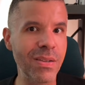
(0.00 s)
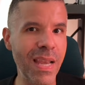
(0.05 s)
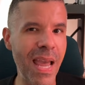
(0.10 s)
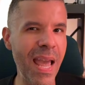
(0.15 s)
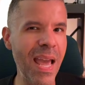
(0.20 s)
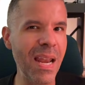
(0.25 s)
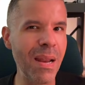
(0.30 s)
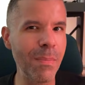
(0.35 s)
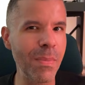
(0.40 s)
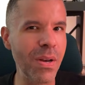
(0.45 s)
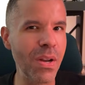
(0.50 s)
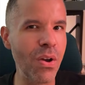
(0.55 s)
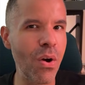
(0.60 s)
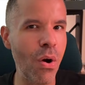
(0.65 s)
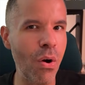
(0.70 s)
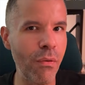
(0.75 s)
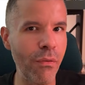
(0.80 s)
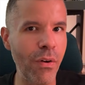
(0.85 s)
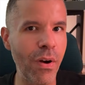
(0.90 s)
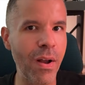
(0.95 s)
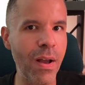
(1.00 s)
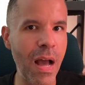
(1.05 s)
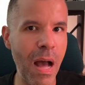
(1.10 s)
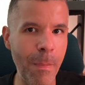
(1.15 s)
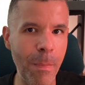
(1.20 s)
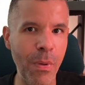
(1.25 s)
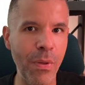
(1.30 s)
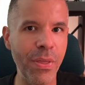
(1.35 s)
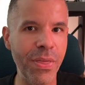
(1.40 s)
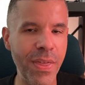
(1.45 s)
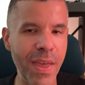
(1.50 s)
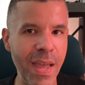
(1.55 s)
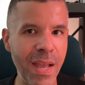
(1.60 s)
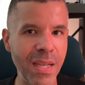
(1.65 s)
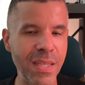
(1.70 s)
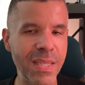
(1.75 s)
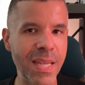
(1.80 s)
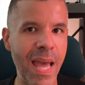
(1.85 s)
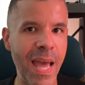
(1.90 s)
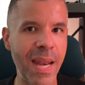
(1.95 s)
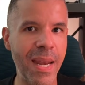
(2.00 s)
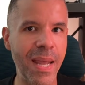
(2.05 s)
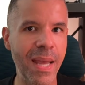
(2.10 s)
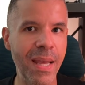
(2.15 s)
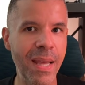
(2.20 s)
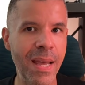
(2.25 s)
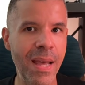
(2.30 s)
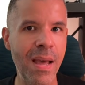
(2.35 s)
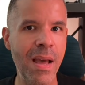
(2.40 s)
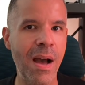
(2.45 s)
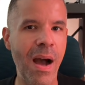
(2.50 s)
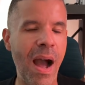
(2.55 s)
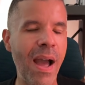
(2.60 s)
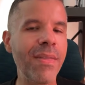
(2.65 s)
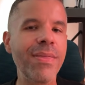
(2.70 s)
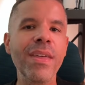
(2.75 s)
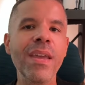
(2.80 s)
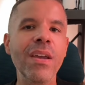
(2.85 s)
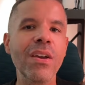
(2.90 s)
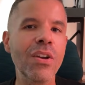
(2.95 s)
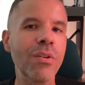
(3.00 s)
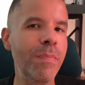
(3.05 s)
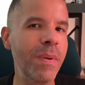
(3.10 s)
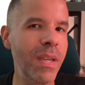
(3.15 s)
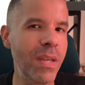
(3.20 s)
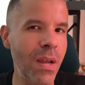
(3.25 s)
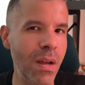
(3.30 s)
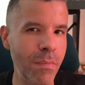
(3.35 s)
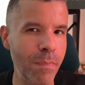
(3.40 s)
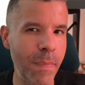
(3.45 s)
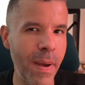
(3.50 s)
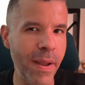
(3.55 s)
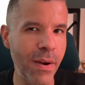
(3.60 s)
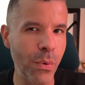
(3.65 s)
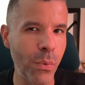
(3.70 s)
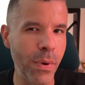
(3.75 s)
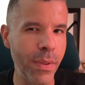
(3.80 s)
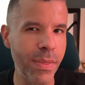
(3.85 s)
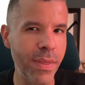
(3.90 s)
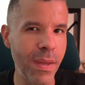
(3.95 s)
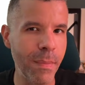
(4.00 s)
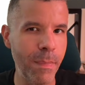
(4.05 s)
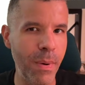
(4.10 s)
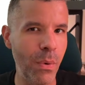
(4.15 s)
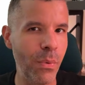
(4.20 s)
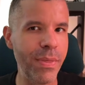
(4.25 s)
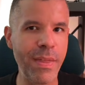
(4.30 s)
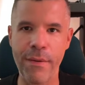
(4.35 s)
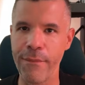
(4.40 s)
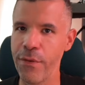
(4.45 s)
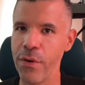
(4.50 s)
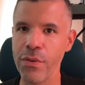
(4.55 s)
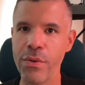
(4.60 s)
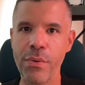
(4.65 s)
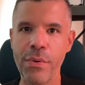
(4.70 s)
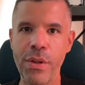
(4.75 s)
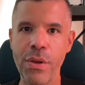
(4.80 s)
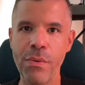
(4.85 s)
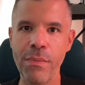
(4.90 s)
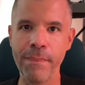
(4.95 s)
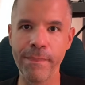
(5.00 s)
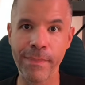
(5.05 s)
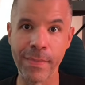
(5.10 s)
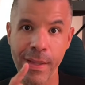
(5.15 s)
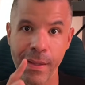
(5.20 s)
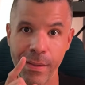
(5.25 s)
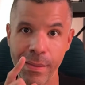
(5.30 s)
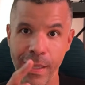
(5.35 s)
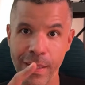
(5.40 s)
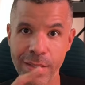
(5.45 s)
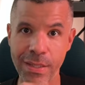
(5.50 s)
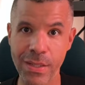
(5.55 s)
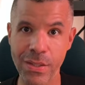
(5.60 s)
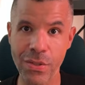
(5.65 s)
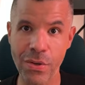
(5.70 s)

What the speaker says: And I'm going to go over a couple of things that I think could be done better with it. But without further ado, let's get